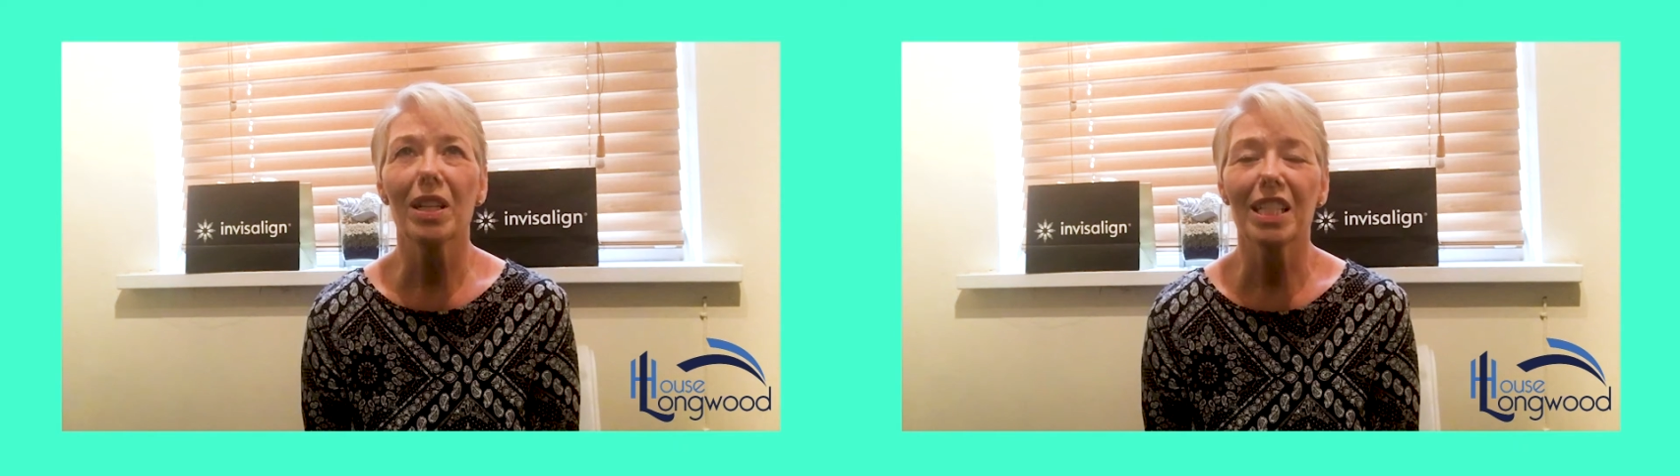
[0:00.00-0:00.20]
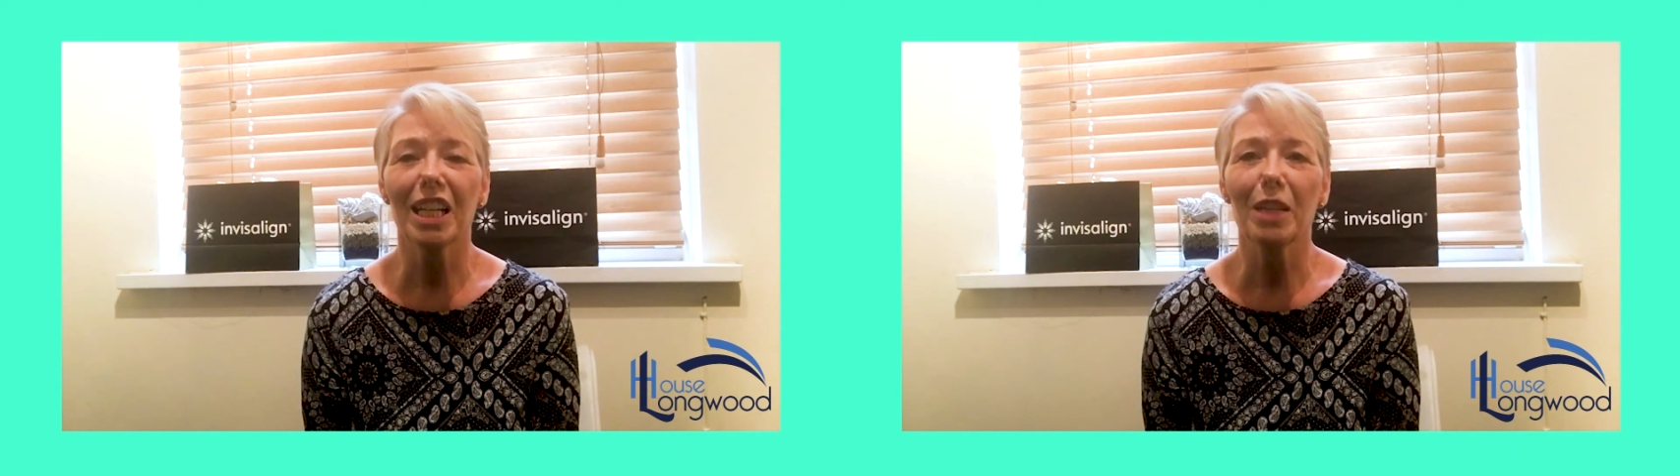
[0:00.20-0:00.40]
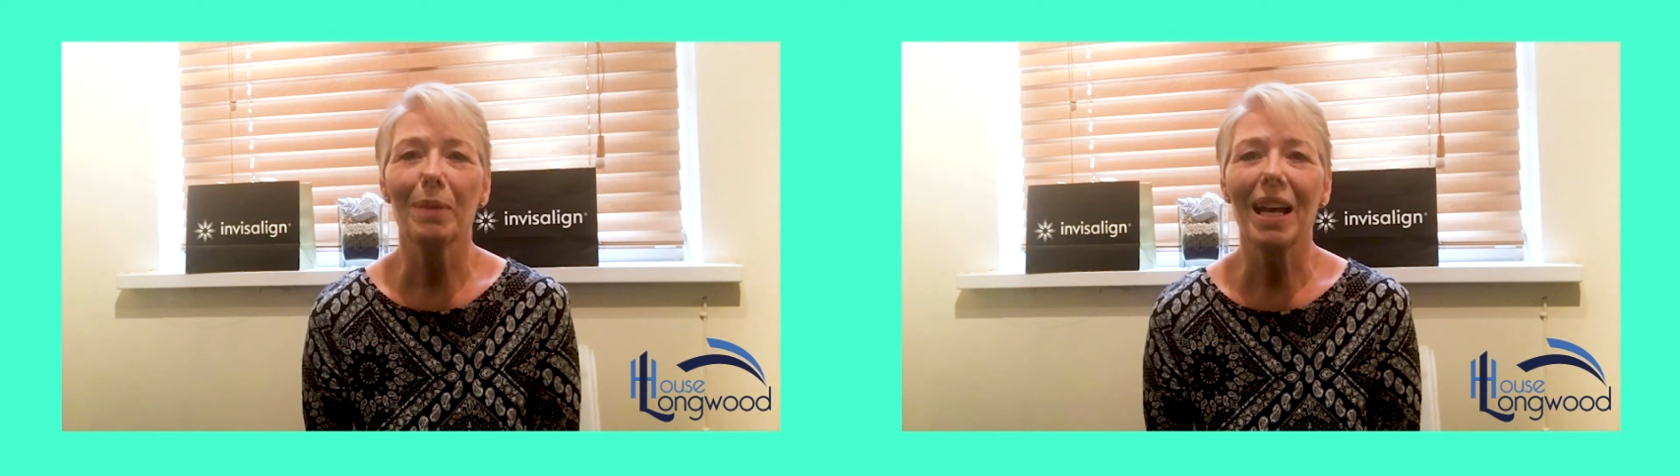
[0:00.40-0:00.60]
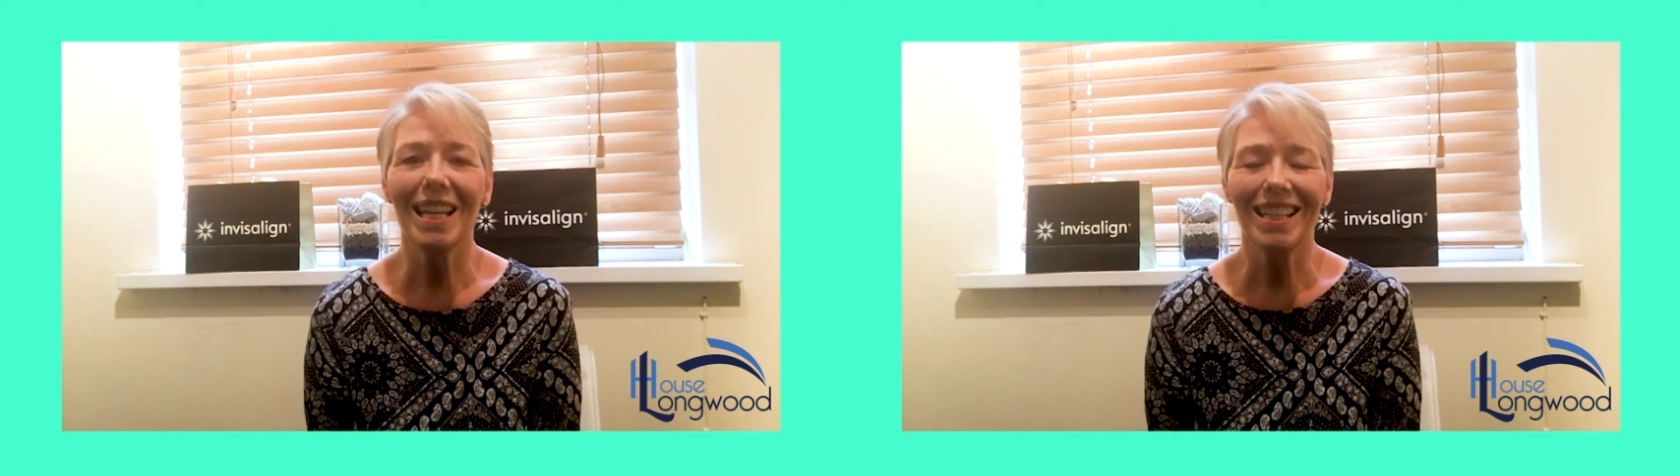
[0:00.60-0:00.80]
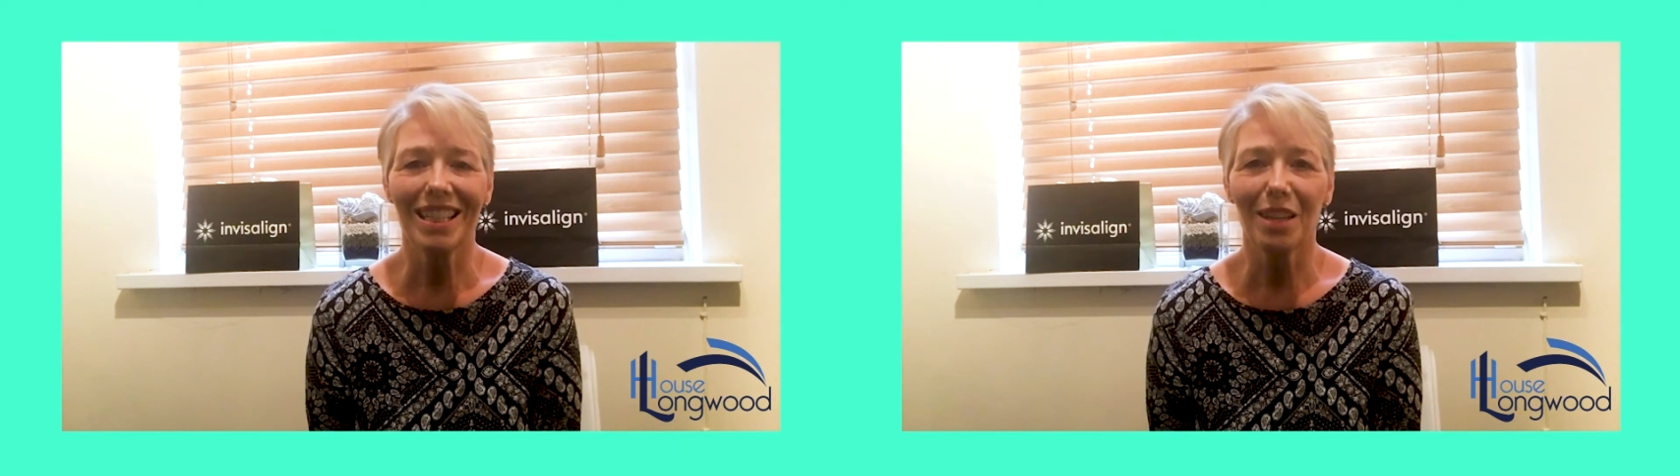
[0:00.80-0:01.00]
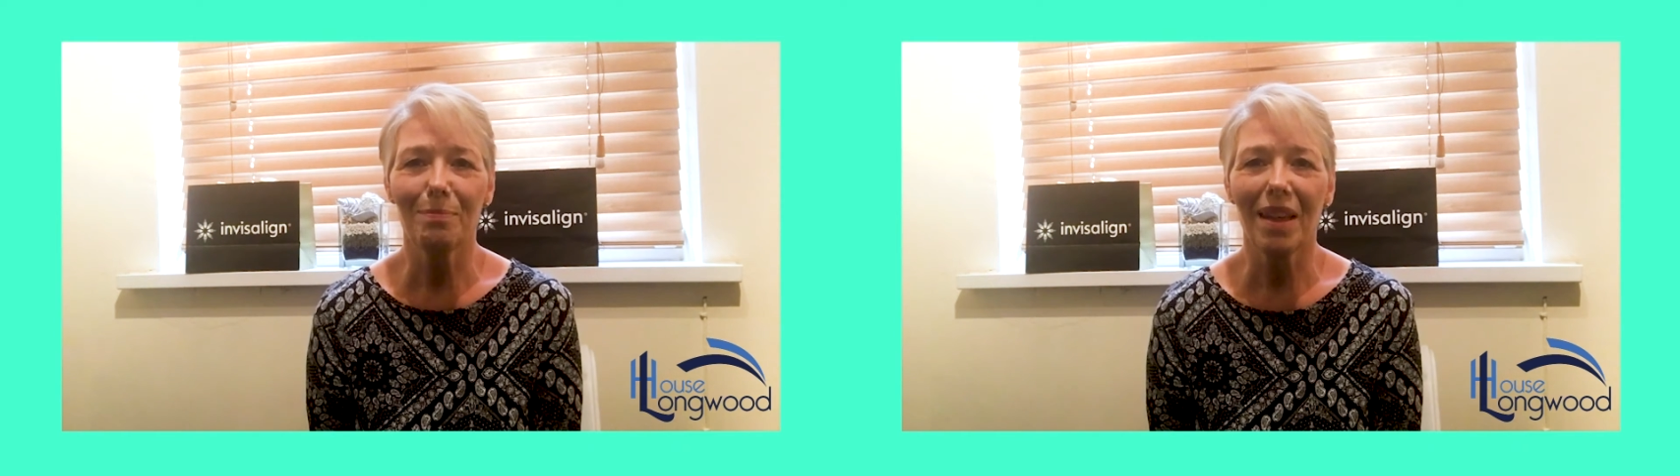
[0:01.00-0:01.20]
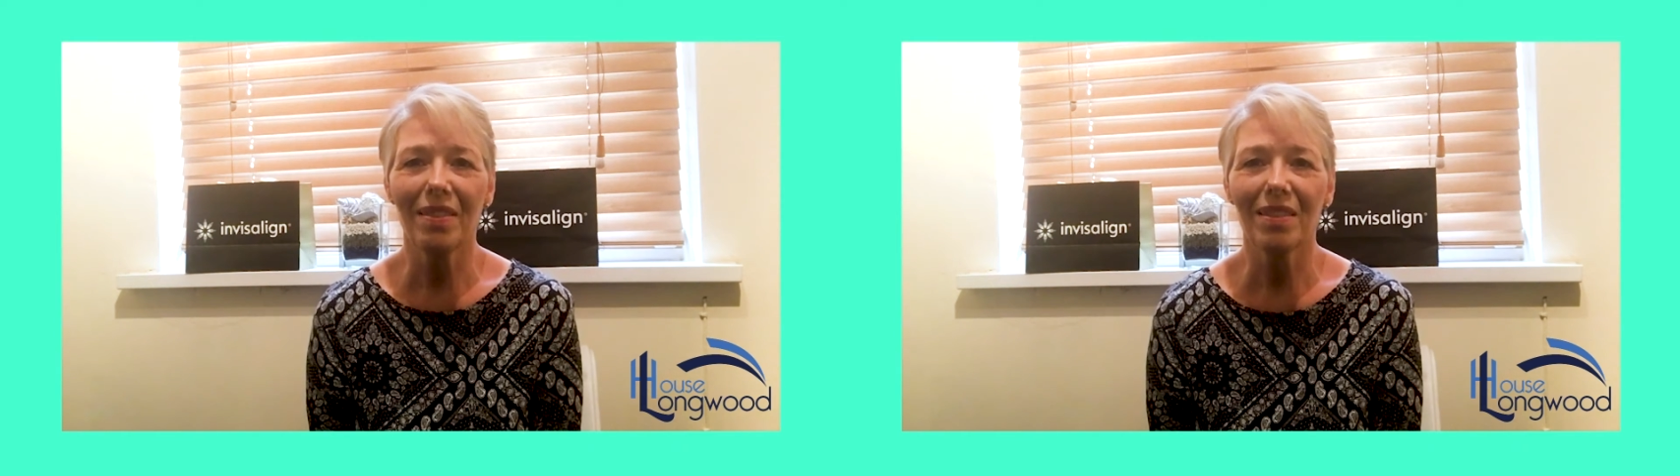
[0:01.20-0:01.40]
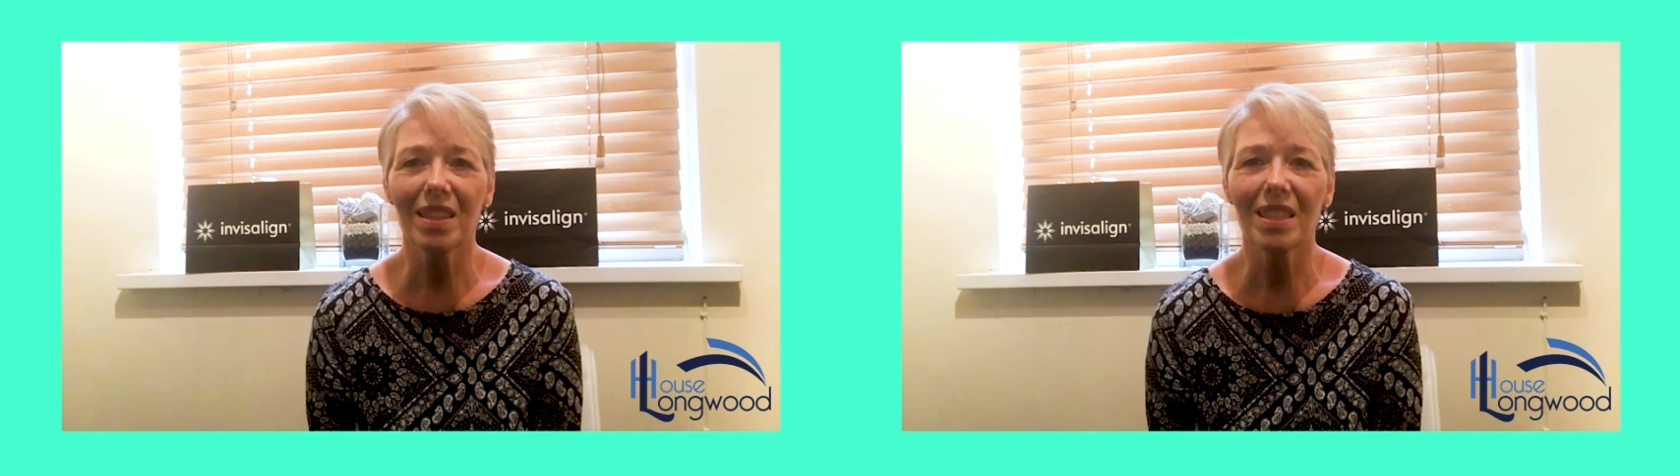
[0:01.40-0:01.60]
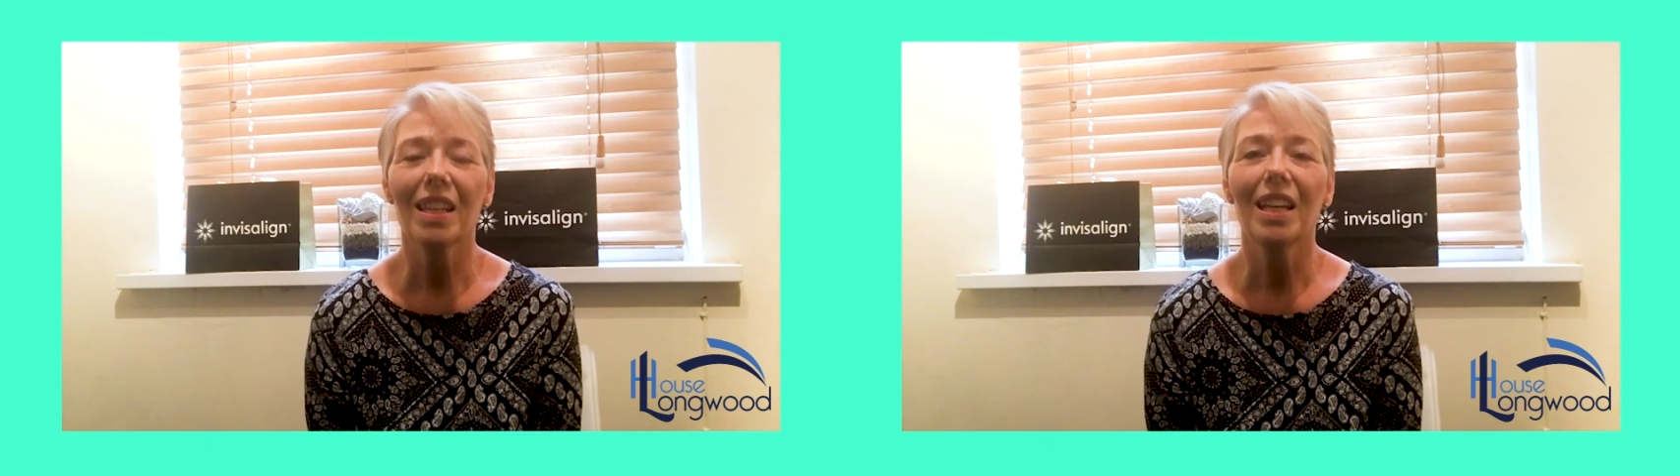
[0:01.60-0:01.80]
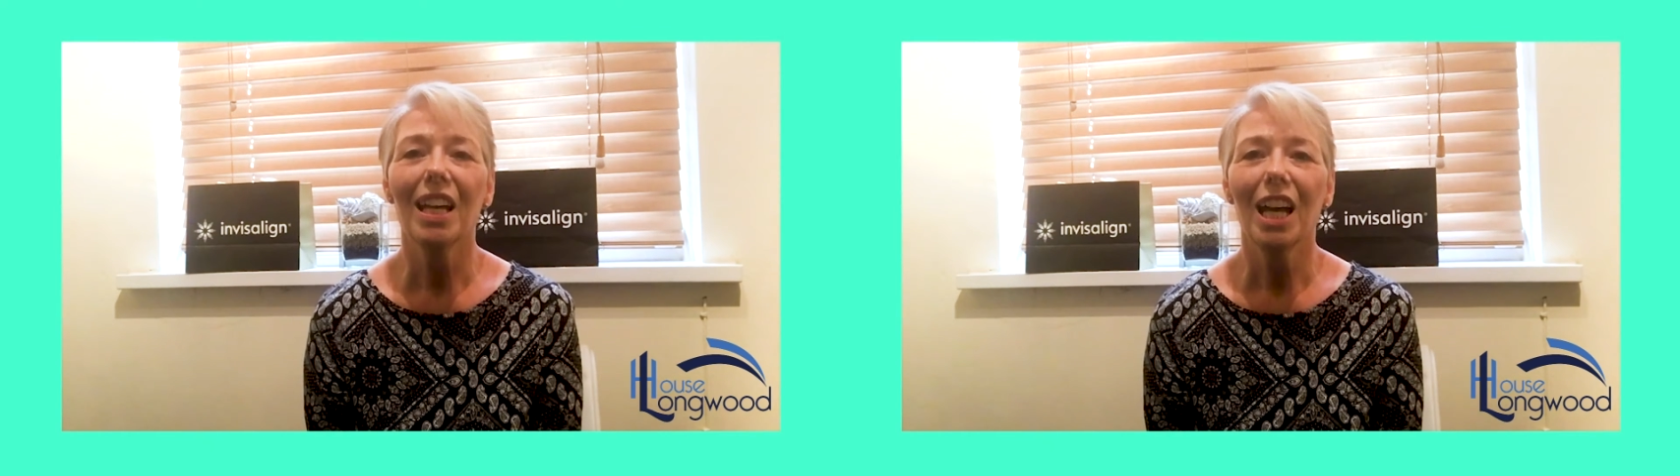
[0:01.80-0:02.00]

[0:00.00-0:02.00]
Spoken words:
was going to take about 18 months.